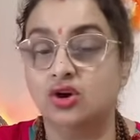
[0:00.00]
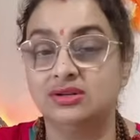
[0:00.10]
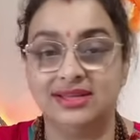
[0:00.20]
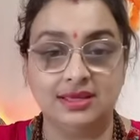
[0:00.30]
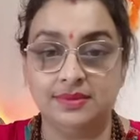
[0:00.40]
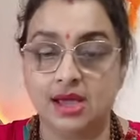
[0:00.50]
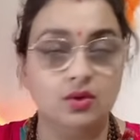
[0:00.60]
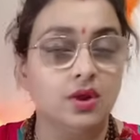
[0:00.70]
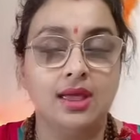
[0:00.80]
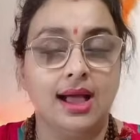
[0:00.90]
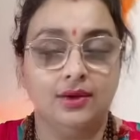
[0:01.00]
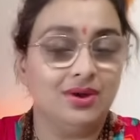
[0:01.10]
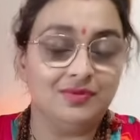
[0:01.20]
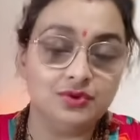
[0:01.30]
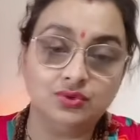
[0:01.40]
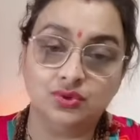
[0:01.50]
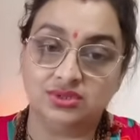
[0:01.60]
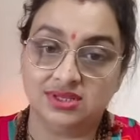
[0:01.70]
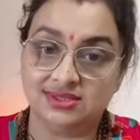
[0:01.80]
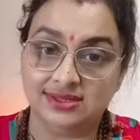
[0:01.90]
or taking me out i don't have to do those
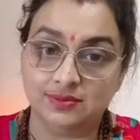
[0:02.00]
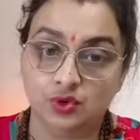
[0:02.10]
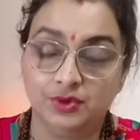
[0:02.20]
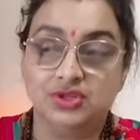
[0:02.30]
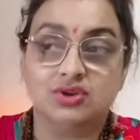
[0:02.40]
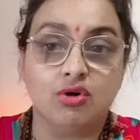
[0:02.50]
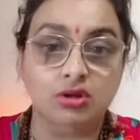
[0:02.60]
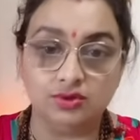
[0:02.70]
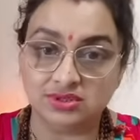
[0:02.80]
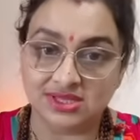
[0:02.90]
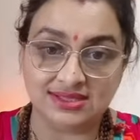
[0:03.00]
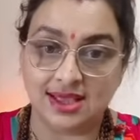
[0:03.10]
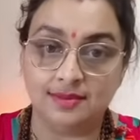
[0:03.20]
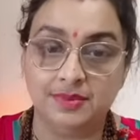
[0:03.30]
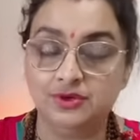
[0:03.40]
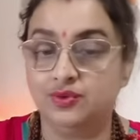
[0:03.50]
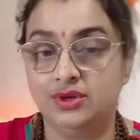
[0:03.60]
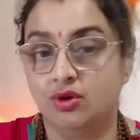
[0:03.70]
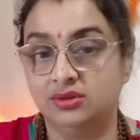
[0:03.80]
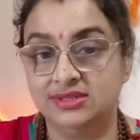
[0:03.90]
things anymore because all those things i have been
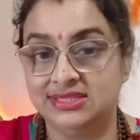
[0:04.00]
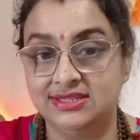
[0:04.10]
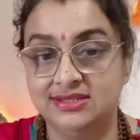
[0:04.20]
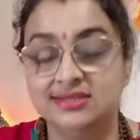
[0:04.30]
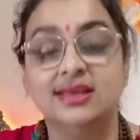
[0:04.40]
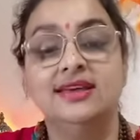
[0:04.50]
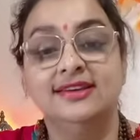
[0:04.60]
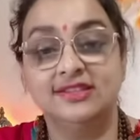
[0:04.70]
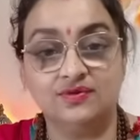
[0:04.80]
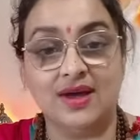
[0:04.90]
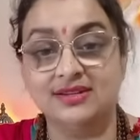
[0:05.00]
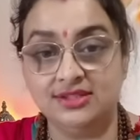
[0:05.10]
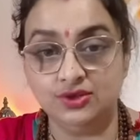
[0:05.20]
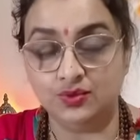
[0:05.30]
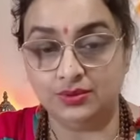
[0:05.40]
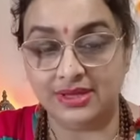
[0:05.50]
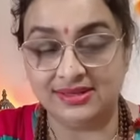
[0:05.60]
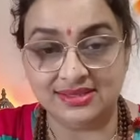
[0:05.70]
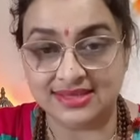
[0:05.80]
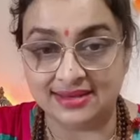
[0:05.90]
doing all these years is fighting to get
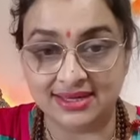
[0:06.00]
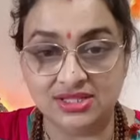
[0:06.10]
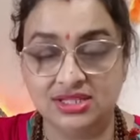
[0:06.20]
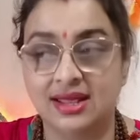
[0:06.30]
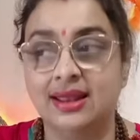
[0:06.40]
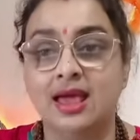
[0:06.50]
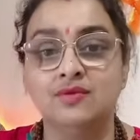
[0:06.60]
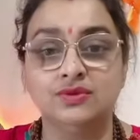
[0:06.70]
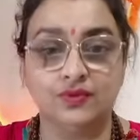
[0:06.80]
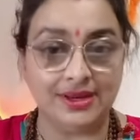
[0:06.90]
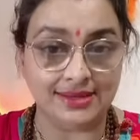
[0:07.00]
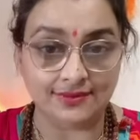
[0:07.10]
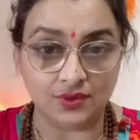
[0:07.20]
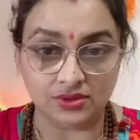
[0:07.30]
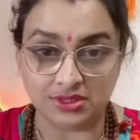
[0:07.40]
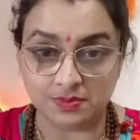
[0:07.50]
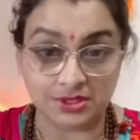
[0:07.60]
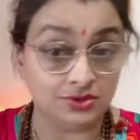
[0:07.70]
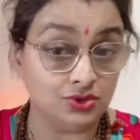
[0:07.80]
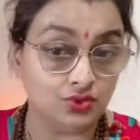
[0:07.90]
this attention and i was waiting for this
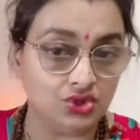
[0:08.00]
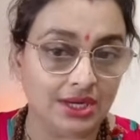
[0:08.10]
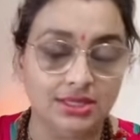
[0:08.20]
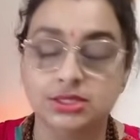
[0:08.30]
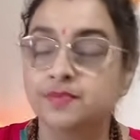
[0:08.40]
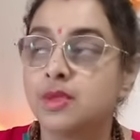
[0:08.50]
person to change